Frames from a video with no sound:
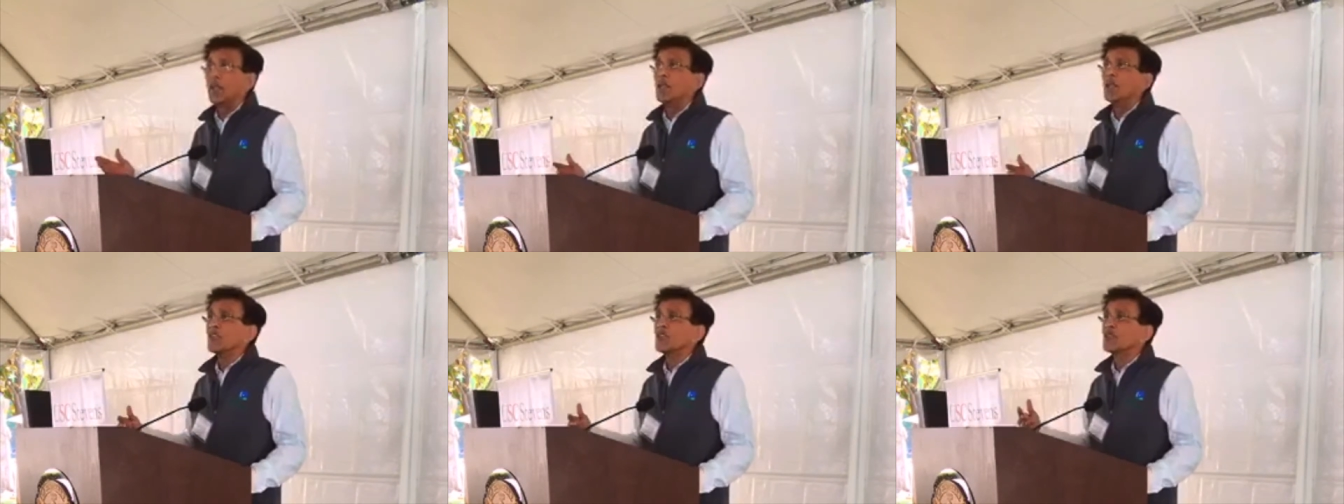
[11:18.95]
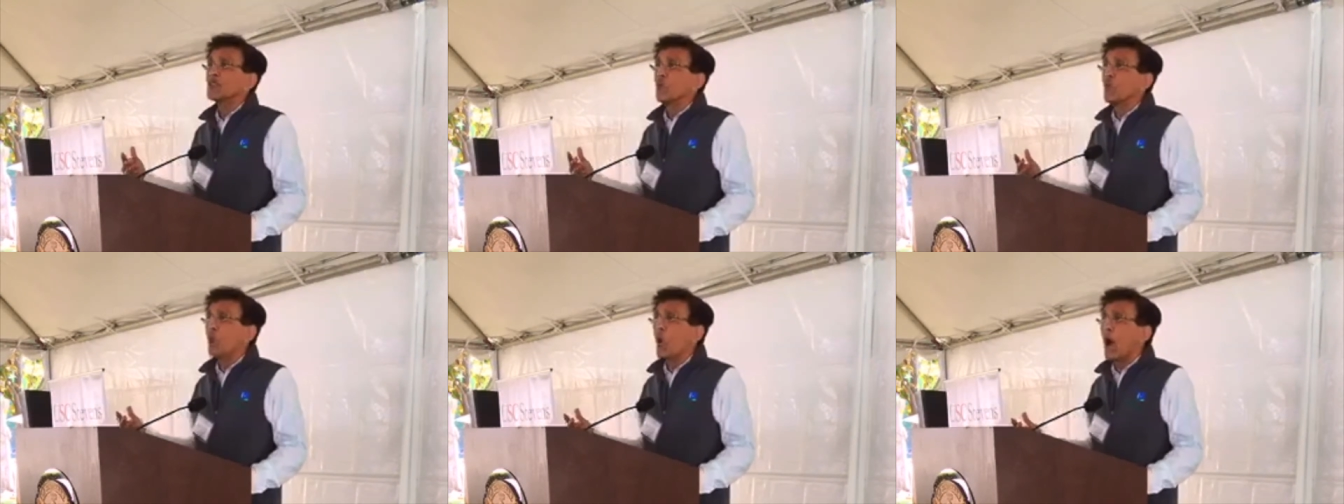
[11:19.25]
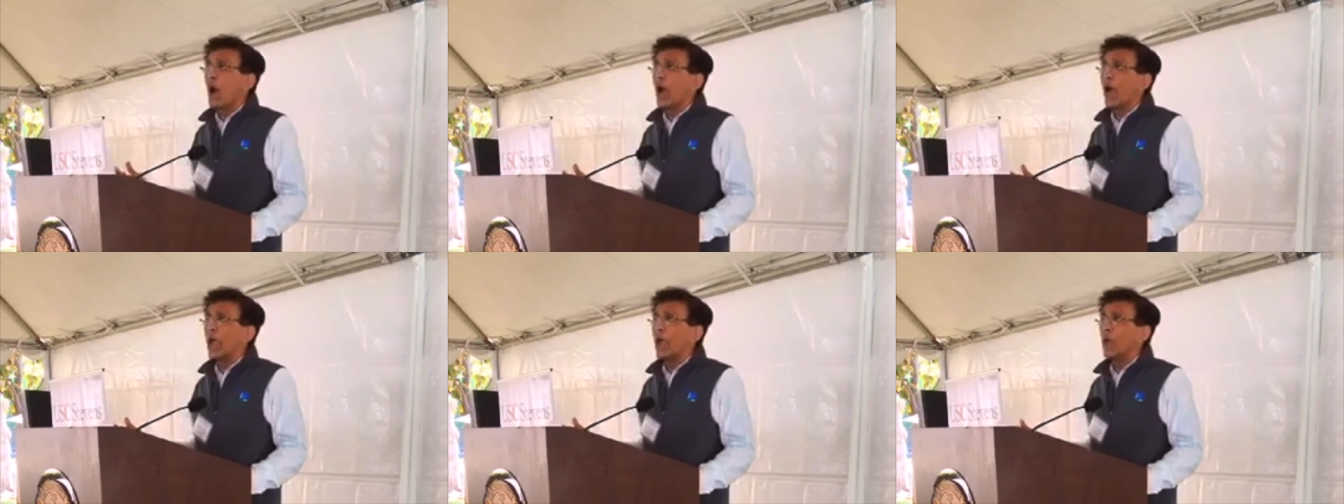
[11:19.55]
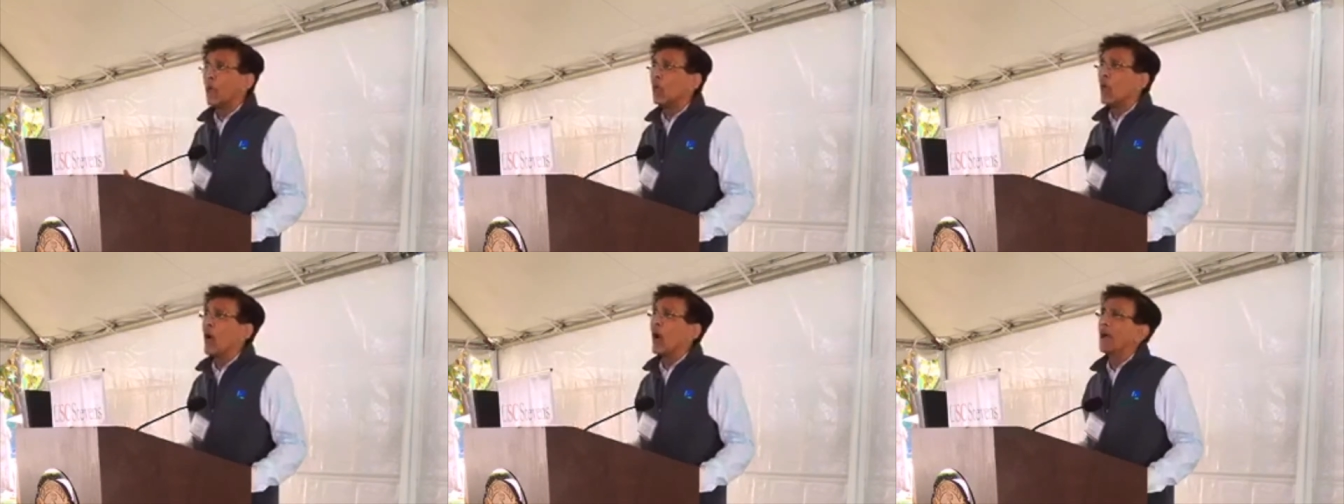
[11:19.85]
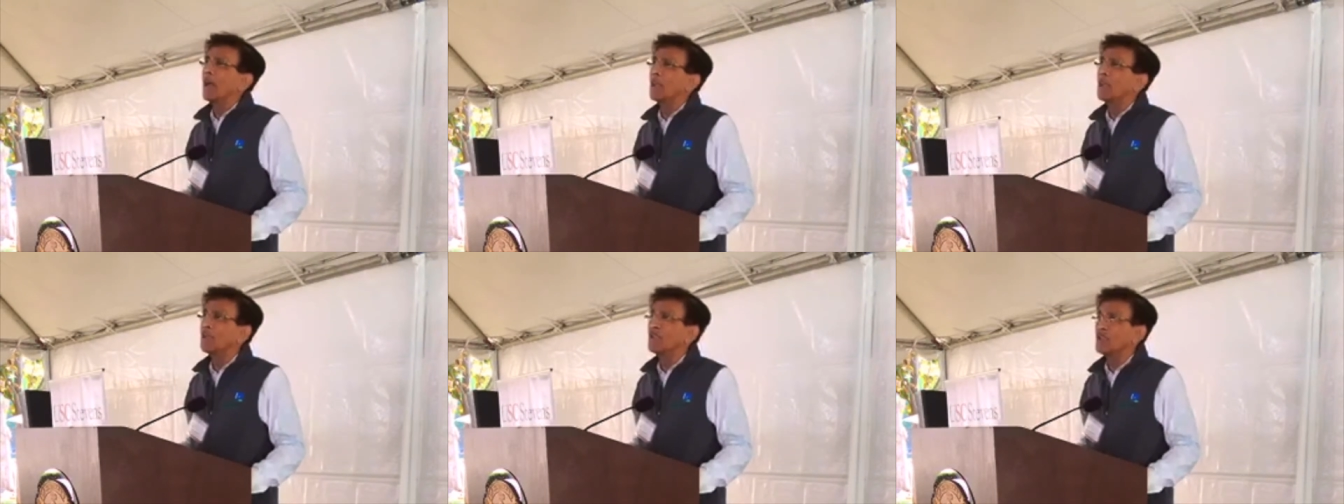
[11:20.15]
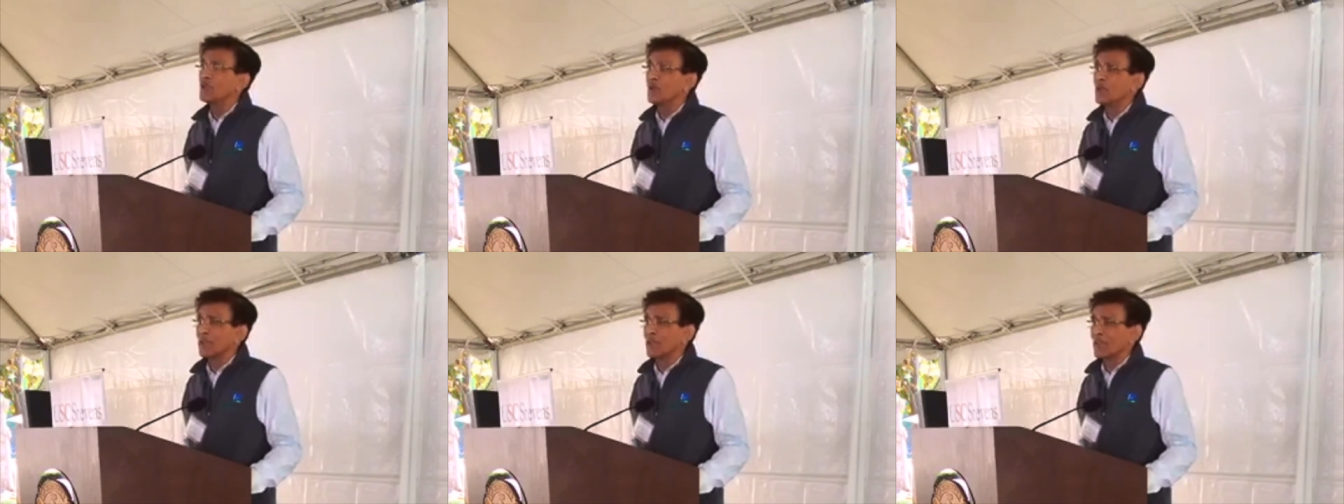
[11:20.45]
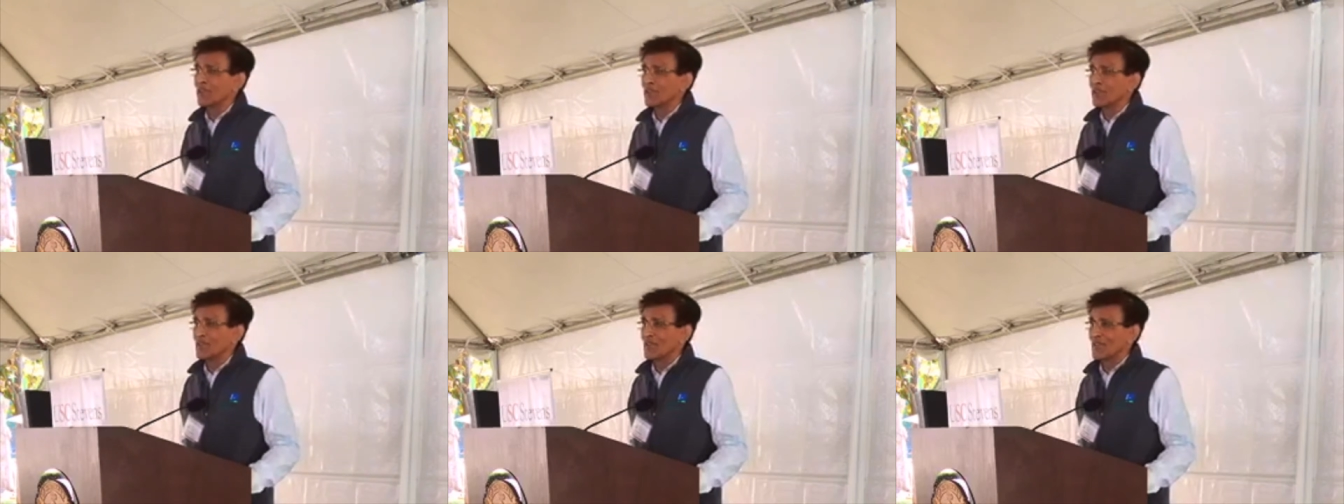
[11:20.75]
So, why? Why are you doing
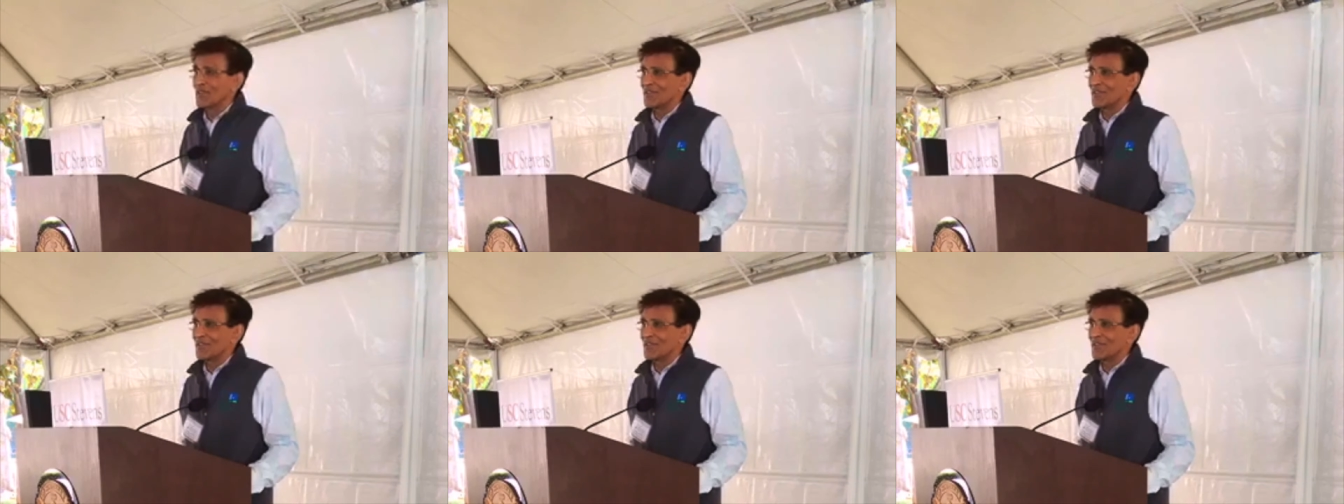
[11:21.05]
this?